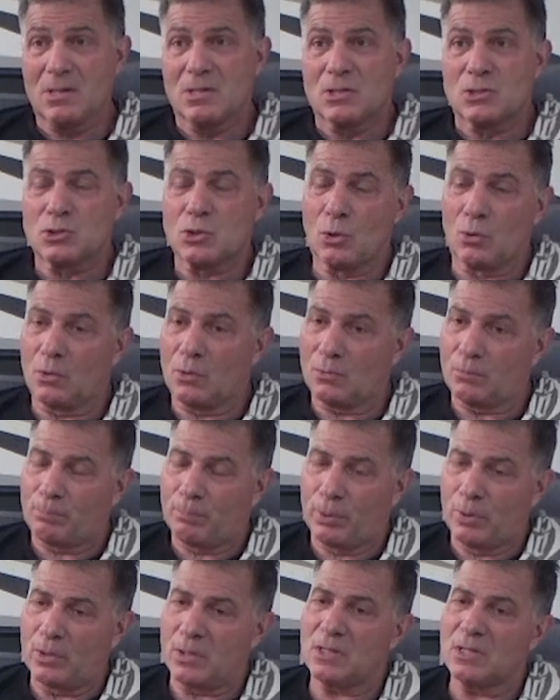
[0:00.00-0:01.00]
So
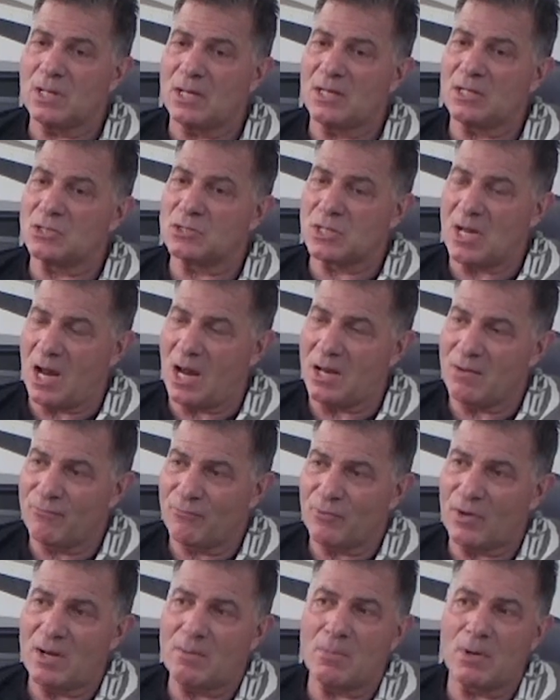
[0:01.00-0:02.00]
putting a time
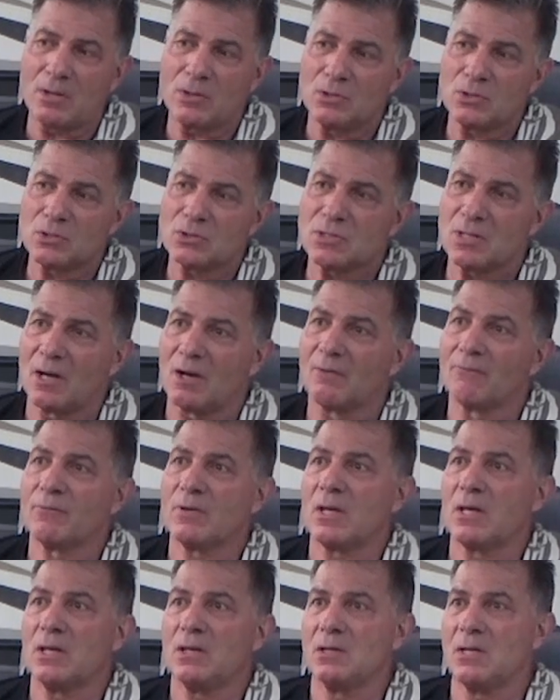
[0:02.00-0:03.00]
frame on yourself
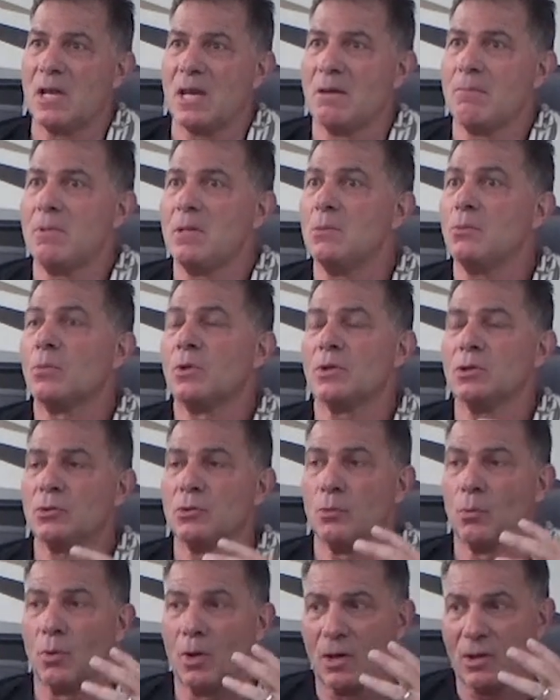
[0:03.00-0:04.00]
and naming what
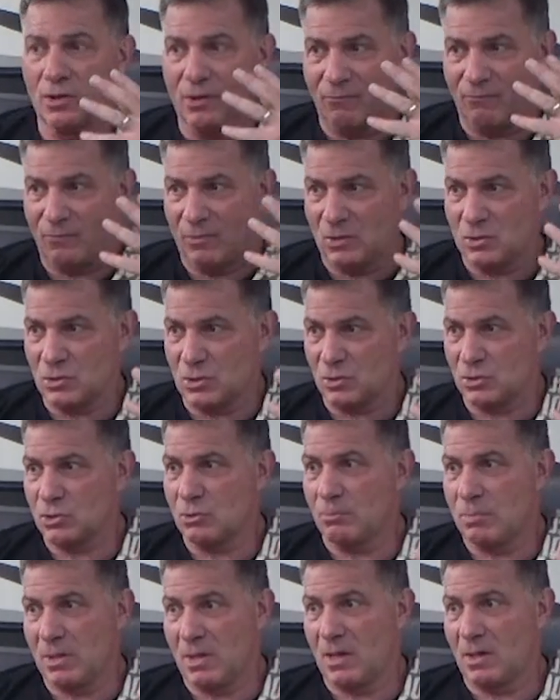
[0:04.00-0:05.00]
you want the vision
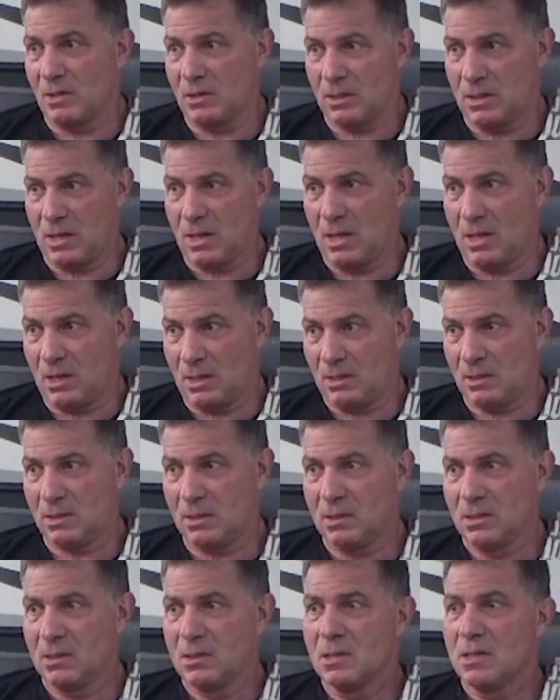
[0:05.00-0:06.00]
to be on the end
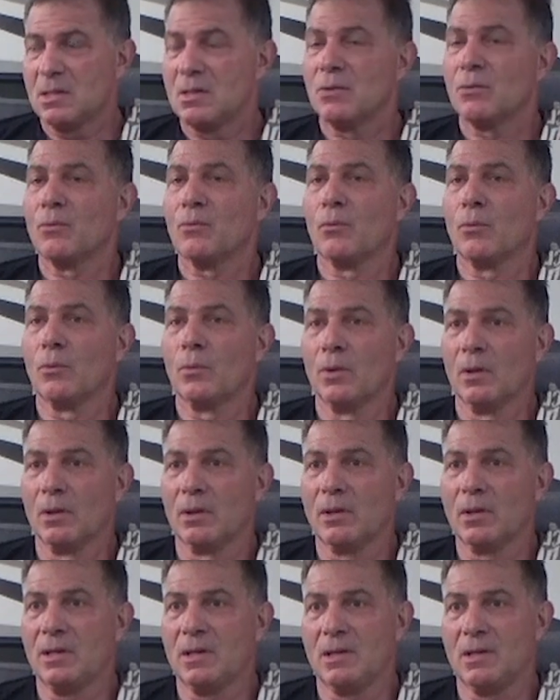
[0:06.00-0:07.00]

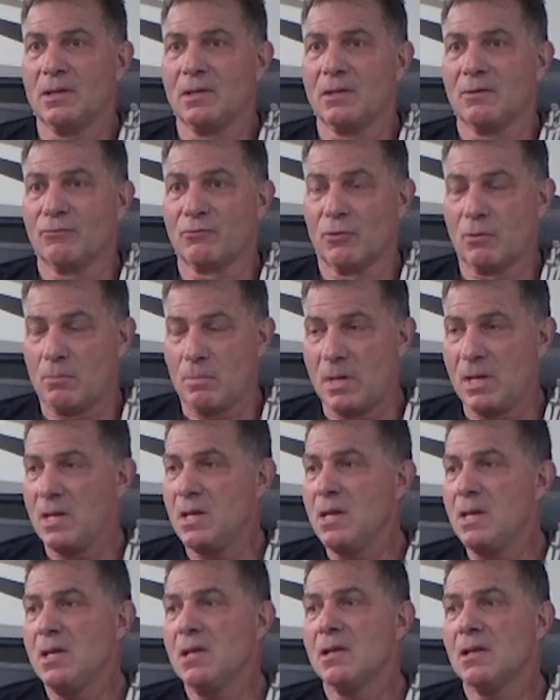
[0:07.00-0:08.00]
really, for
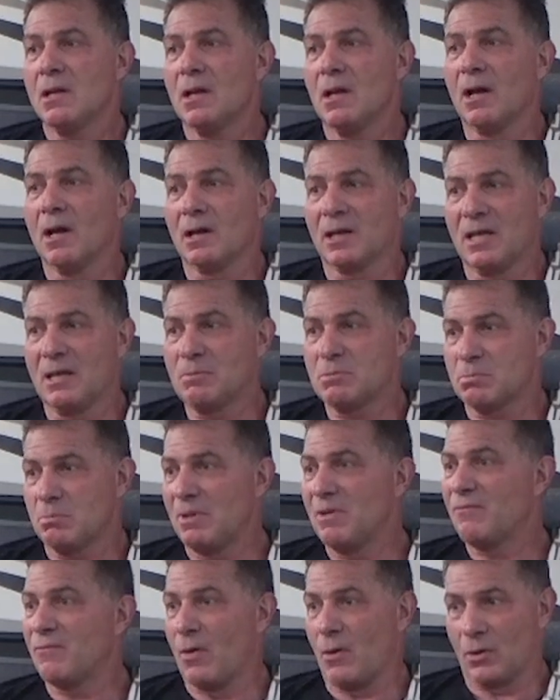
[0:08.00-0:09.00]
me, keeps
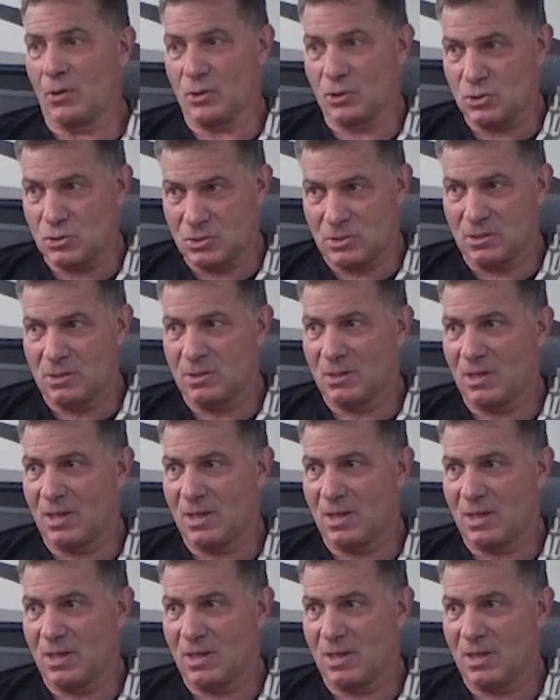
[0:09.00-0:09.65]
me focused.